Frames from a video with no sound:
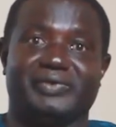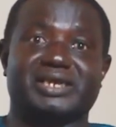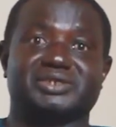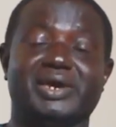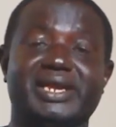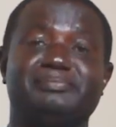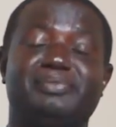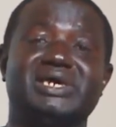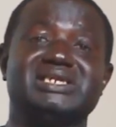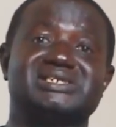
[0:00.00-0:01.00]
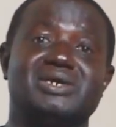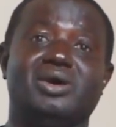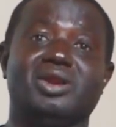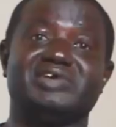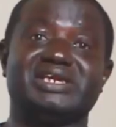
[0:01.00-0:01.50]
were talking points
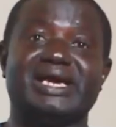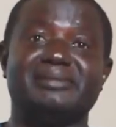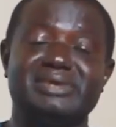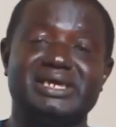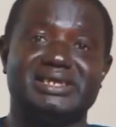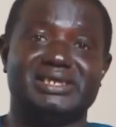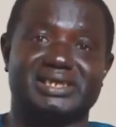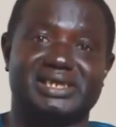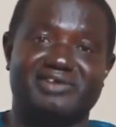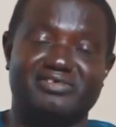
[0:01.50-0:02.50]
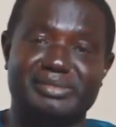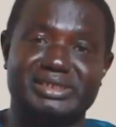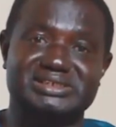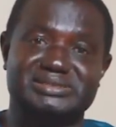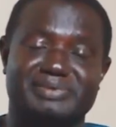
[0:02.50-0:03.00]
all over the Gambia in
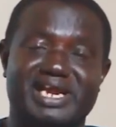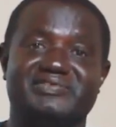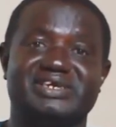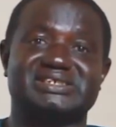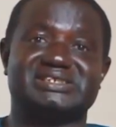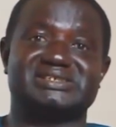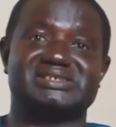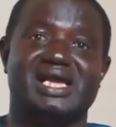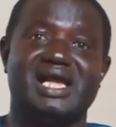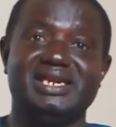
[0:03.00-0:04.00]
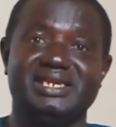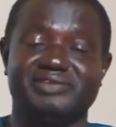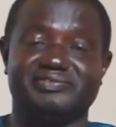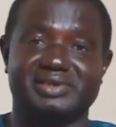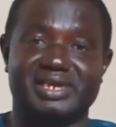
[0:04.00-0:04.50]
government, private, and
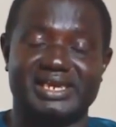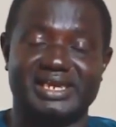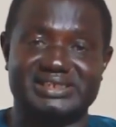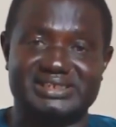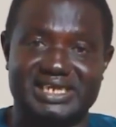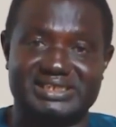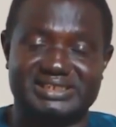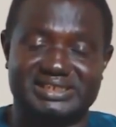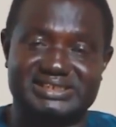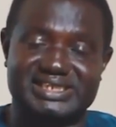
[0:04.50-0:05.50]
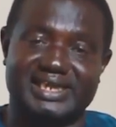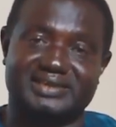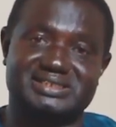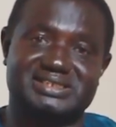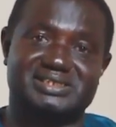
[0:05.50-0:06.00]
even in international
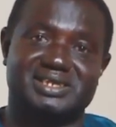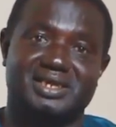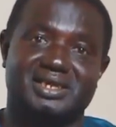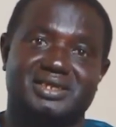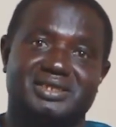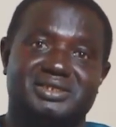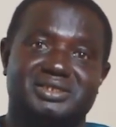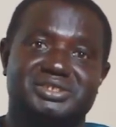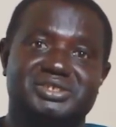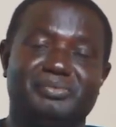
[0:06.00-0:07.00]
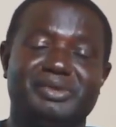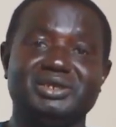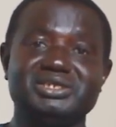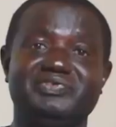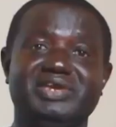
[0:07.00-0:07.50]
circles. So
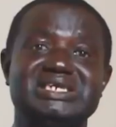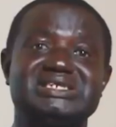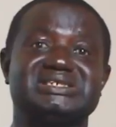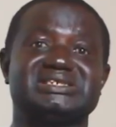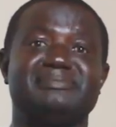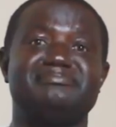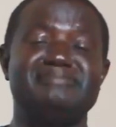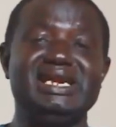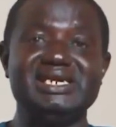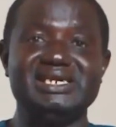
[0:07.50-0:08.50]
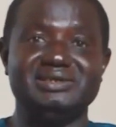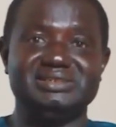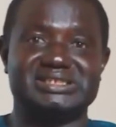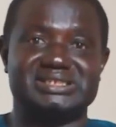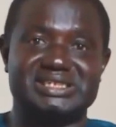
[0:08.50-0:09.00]
because of his
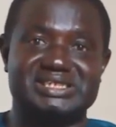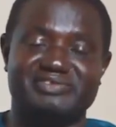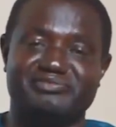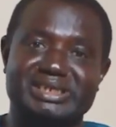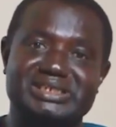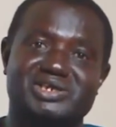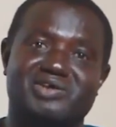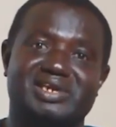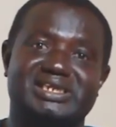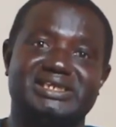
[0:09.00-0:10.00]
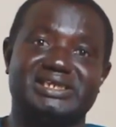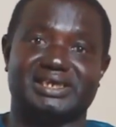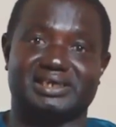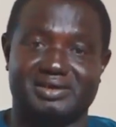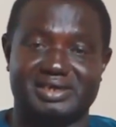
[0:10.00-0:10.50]
tremendous achievement over the
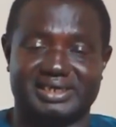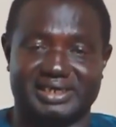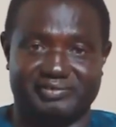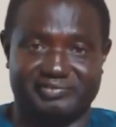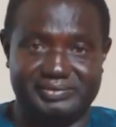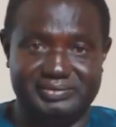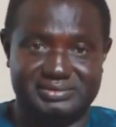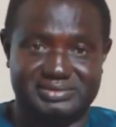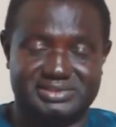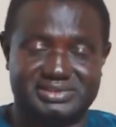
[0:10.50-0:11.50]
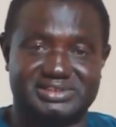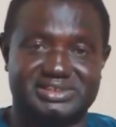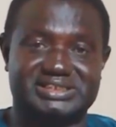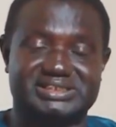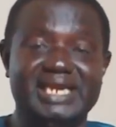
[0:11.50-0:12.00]
year under review,
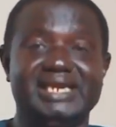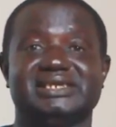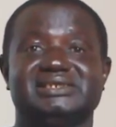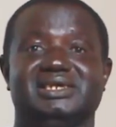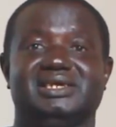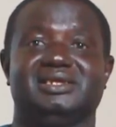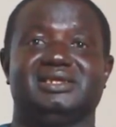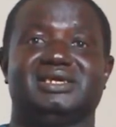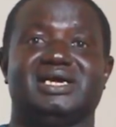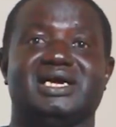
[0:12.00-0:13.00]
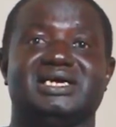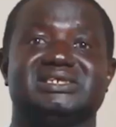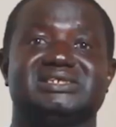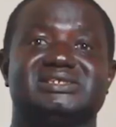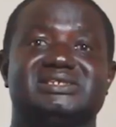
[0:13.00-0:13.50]
the Standard
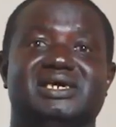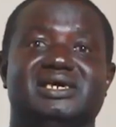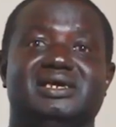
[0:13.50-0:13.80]
has